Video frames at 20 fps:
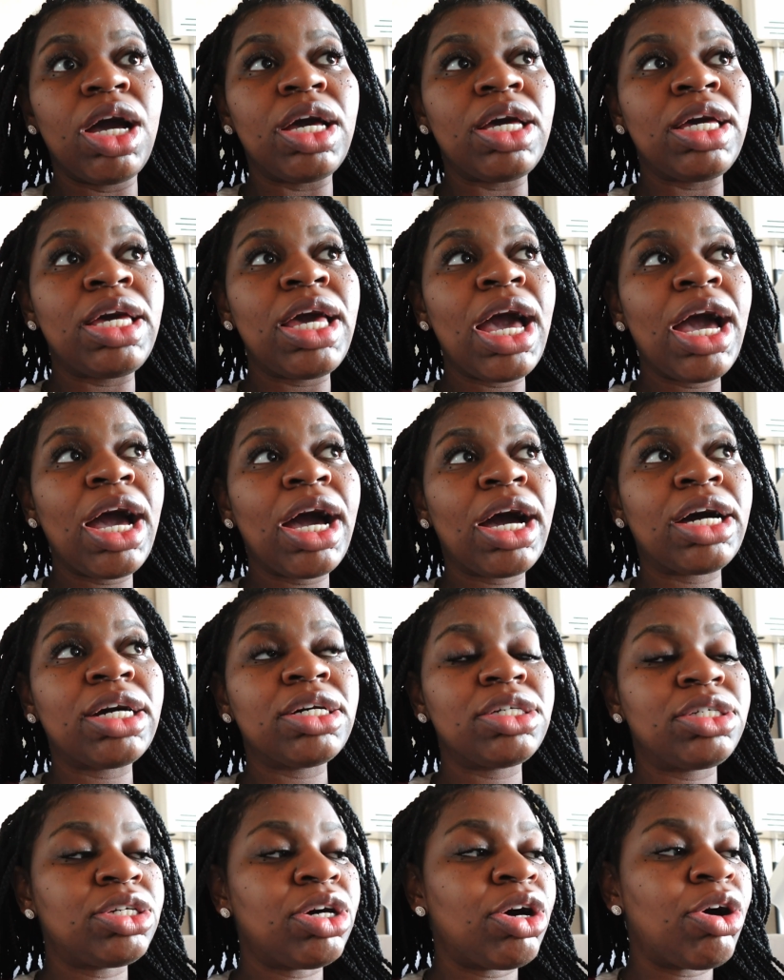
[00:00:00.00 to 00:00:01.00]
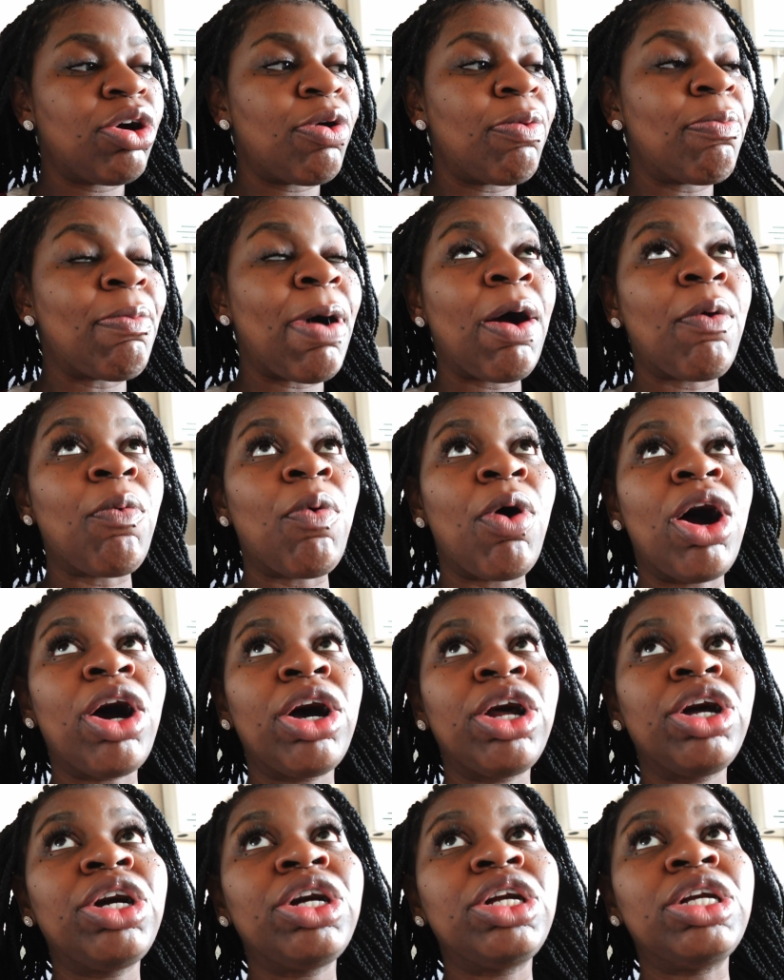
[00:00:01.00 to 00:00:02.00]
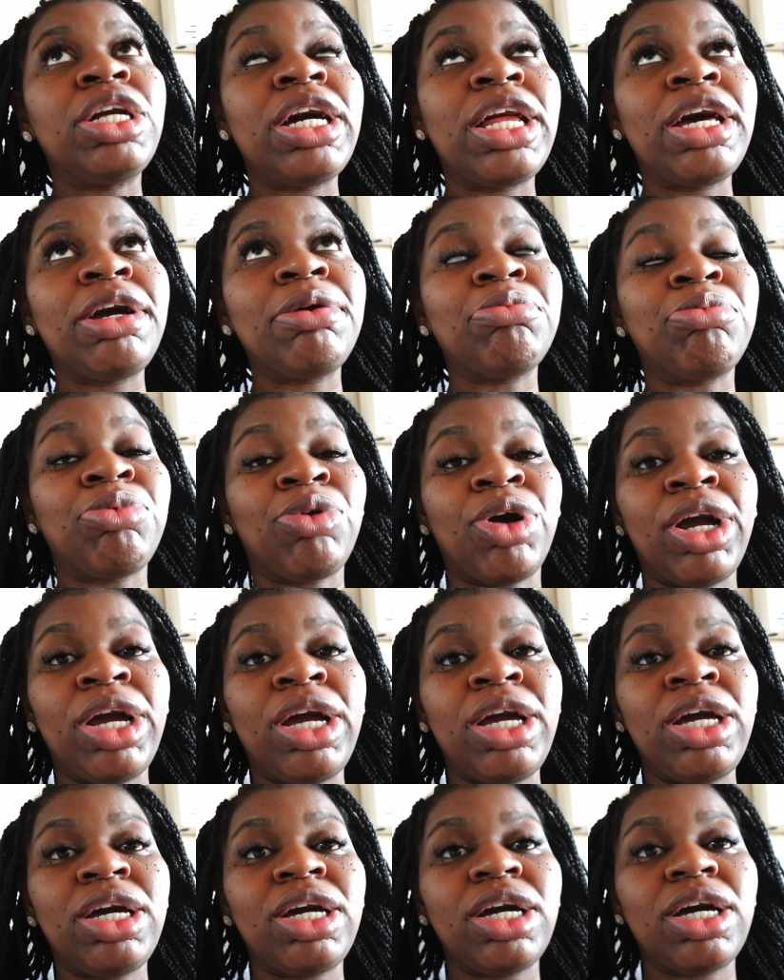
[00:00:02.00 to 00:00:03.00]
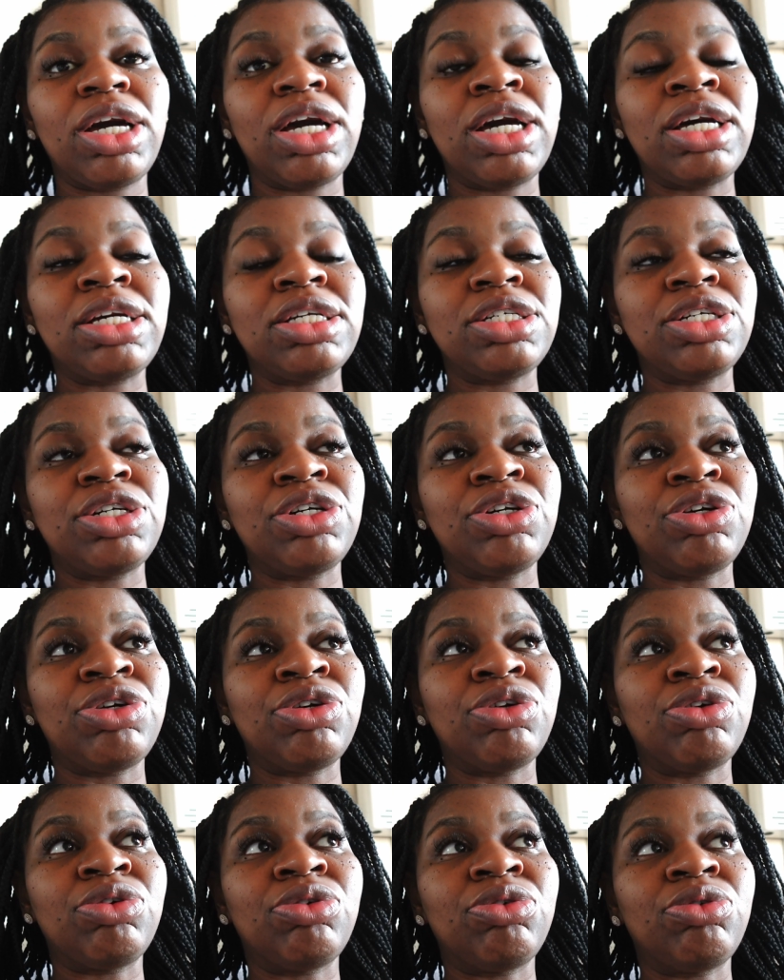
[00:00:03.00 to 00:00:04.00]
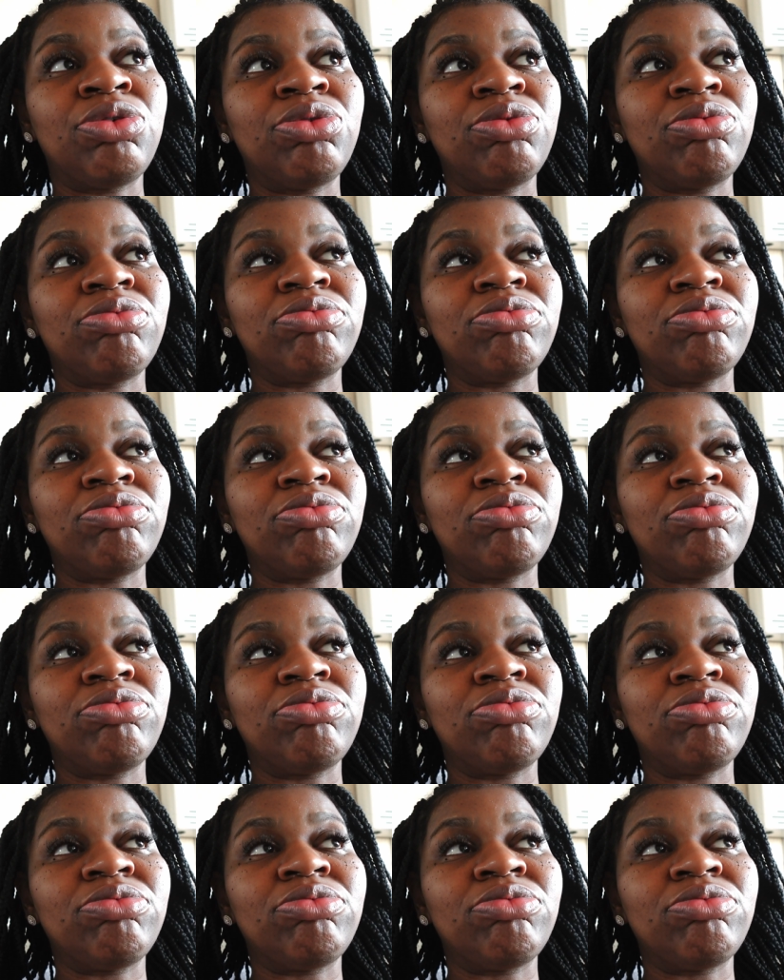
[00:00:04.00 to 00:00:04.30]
yeah, so my water didn't break until